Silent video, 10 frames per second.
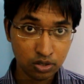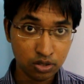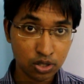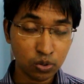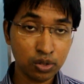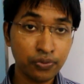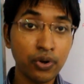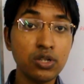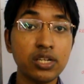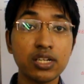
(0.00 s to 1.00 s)
So the
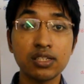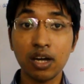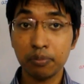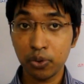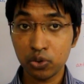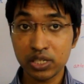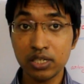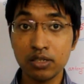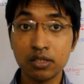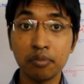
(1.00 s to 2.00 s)
first example
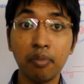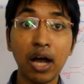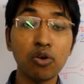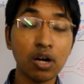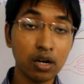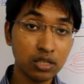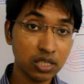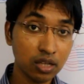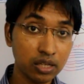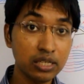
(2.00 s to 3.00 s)
is
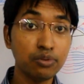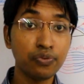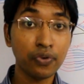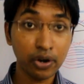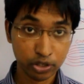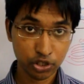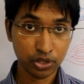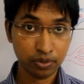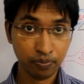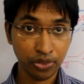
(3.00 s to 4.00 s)
myocardial
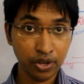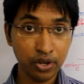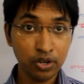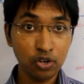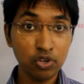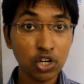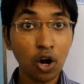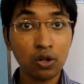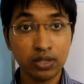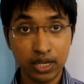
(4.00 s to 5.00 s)
infarction.
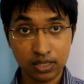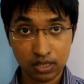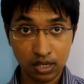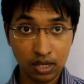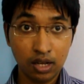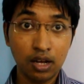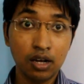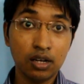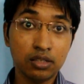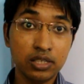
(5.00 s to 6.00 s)
Recall that
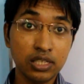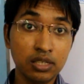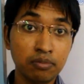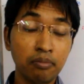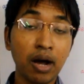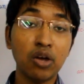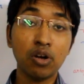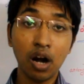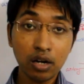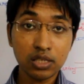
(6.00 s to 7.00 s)
the
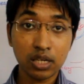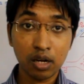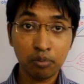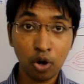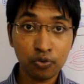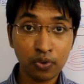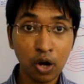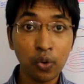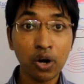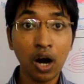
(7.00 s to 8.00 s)
myocardium of
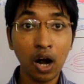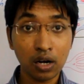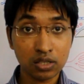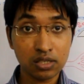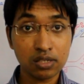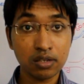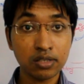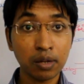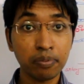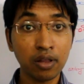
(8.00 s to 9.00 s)
our heart is
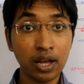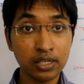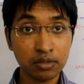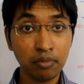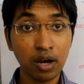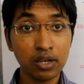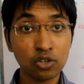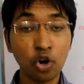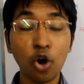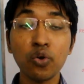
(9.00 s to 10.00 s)
supplied by
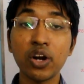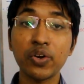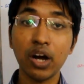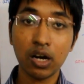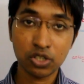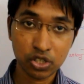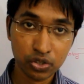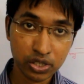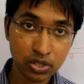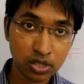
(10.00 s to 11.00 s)
coronary
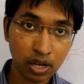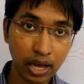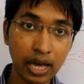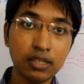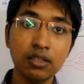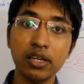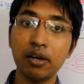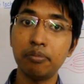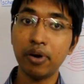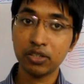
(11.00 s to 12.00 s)
arteries and
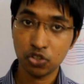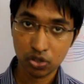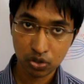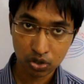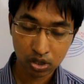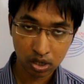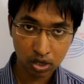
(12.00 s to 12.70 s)
their branches.